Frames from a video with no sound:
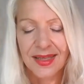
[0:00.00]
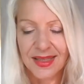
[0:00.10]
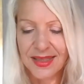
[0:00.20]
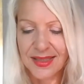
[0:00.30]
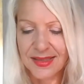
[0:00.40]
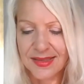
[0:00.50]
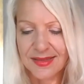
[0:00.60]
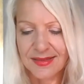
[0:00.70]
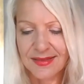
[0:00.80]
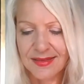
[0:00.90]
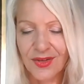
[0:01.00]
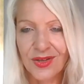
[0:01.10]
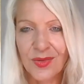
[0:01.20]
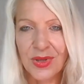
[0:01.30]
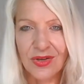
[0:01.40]
is
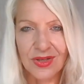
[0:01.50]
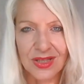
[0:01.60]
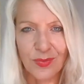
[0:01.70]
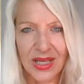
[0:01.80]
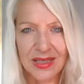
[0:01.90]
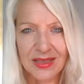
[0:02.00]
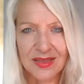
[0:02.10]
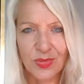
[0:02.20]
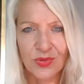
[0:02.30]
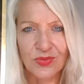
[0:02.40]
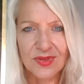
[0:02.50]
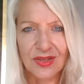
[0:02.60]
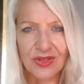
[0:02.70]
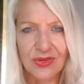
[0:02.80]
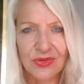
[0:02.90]
going to be your independence, but also
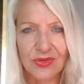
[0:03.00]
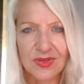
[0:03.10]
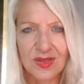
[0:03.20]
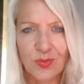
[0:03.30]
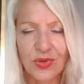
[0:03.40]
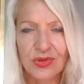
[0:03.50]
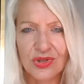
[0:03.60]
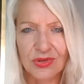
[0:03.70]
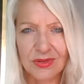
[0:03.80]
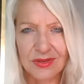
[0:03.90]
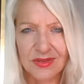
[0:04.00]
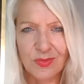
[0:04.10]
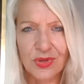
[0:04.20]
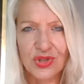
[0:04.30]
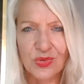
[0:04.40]
your spiritual
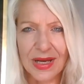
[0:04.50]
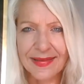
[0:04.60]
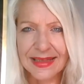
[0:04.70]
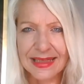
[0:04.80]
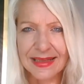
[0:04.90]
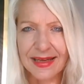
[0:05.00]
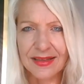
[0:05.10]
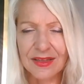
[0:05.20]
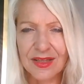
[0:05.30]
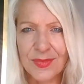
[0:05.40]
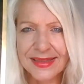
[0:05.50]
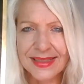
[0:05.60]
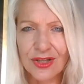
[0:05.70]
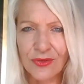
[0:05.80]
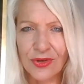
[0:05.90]
spirituality. And the
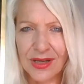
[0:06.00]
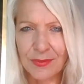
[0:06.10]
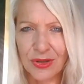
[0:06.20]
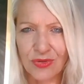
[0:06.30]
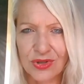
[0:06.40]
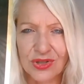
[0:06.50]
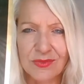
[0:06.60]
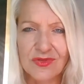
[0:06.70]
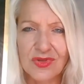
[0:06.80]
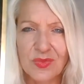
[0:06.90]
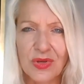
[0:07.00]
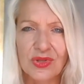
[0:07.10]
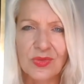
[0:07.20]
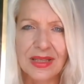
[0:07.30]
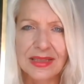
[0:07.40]
message I've got coming through in terms of your
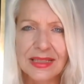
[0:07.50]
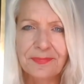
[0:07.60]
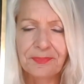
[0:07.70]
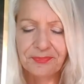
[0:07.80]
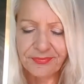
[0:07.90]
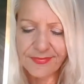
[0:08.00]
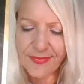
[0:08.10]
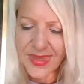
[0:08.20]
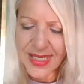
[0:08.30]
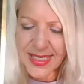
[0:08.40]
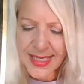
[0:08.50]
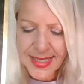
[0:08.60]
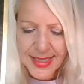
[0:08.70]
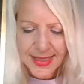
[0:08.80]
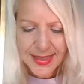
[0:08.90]
spirituality
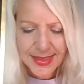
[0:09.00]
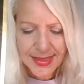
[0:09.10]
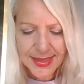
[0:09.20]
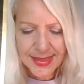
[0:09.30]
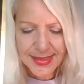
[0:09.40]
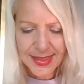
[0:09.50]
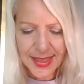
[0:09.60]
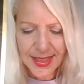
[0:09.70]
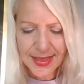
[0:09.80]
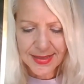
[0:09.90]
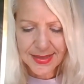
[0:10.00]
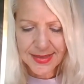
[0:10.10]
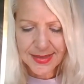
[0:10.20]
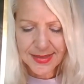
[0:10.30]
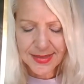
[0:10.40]
is that
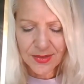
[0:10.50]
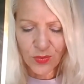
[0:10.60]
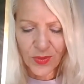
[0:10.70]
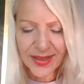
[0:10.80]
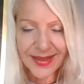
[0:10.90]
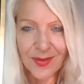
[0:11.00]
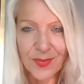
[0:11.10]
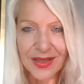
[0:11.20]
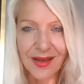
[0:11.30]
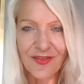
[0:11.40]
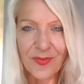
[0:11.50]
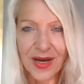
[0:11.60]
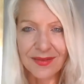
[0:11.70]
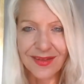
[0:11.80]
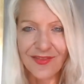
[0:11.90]
one, it can be a life
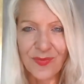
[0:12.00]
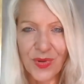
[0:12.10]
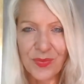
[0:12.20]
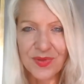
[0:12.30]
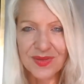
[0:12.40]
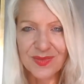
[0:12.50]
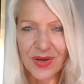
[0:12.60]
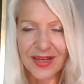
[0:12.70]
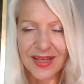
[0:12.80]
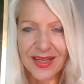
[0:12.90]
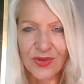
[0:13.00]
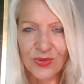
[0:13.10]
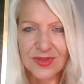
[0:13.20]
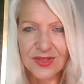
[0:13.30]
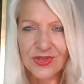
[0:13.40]
path, life purpose, but it can
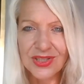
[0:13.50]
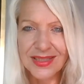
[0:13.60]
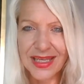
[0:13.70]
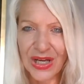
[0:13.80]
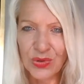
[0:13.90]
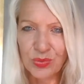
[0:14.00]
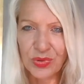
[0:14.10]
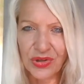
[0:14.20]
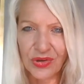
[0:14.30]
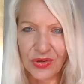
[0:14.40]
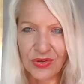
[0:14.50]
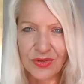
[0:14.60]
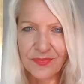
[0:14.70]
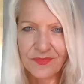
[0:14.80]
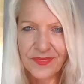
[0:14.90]
also just help you